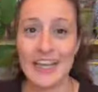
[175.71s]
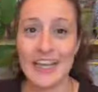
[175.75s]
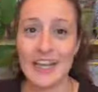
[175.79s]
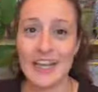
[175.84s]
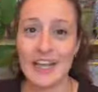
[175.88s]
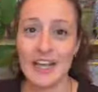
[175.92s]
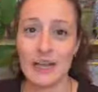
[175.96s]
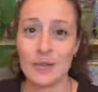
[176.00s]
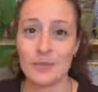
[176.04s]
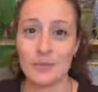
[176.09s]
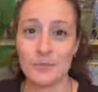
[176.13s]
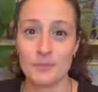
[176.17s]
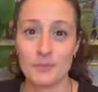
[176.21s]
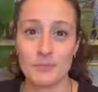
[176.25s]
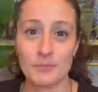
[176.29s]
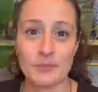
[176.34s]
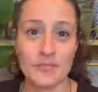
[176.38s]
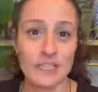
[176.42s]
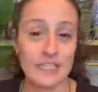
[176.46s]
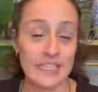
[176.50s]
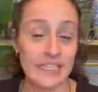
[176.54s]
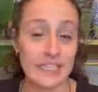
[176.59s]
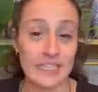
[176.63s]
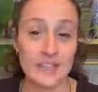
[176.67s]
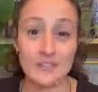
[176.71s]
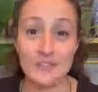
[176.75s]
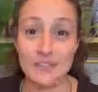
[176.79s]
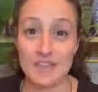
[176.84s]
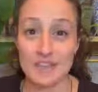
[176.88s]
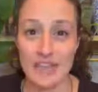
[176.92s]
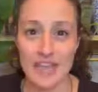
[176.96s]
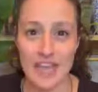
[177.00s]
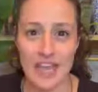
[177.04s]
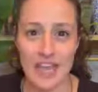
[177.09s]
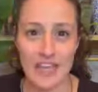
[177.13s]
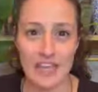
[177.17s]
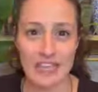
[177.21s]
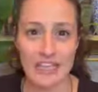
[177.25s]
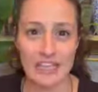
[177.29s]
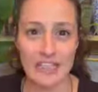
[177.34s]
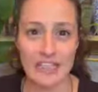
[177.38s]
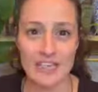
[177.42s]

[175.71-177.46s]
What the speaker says: But even then,